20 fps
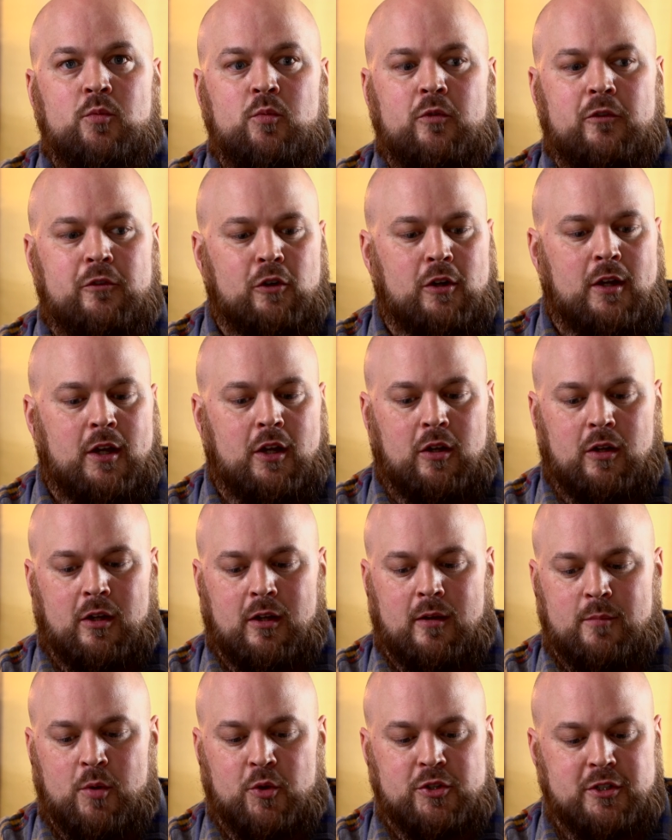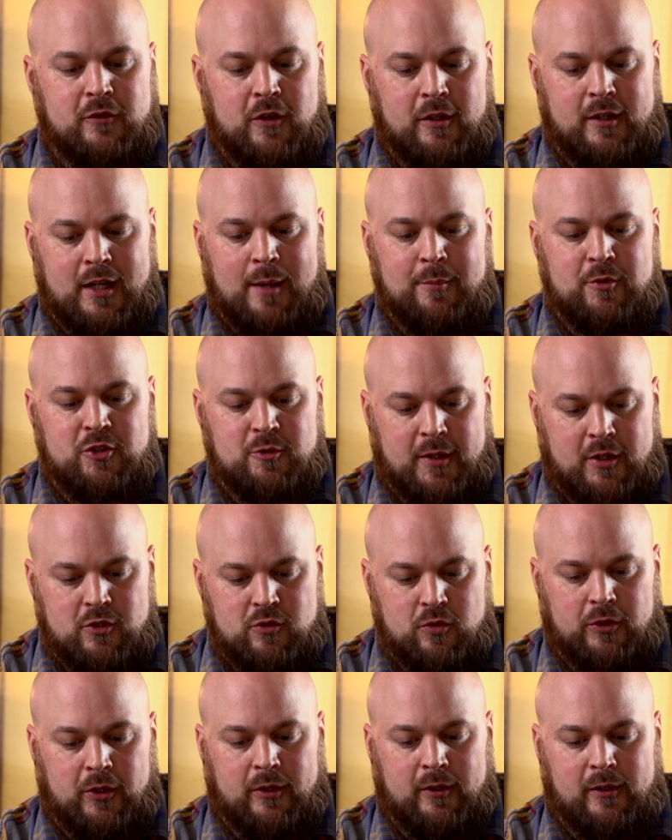For most of our cameras, we
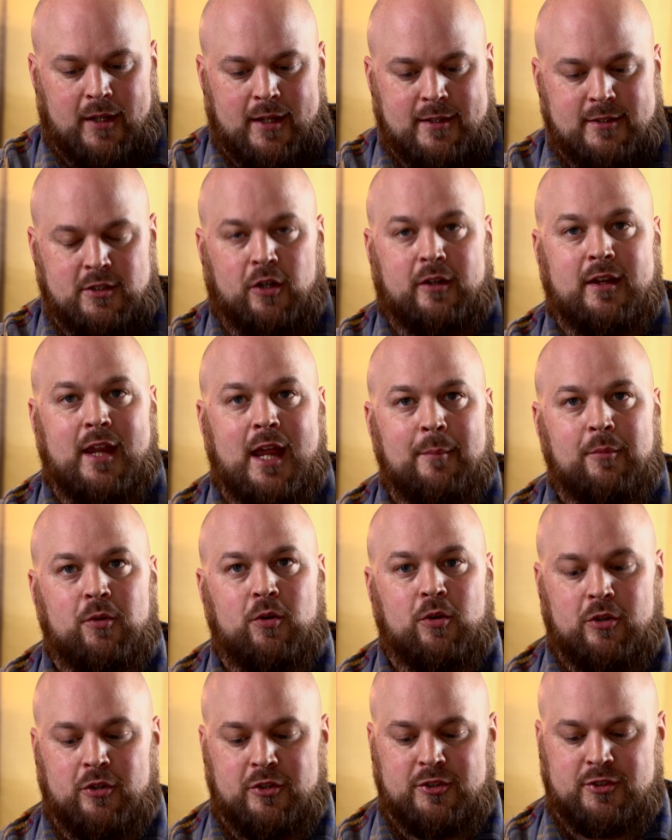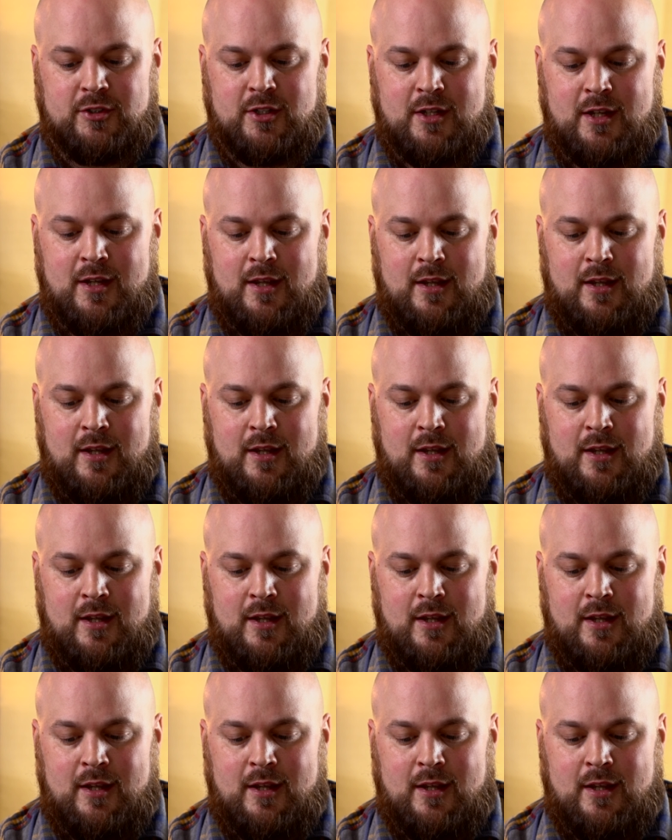controlled on the lens. Our camcorders,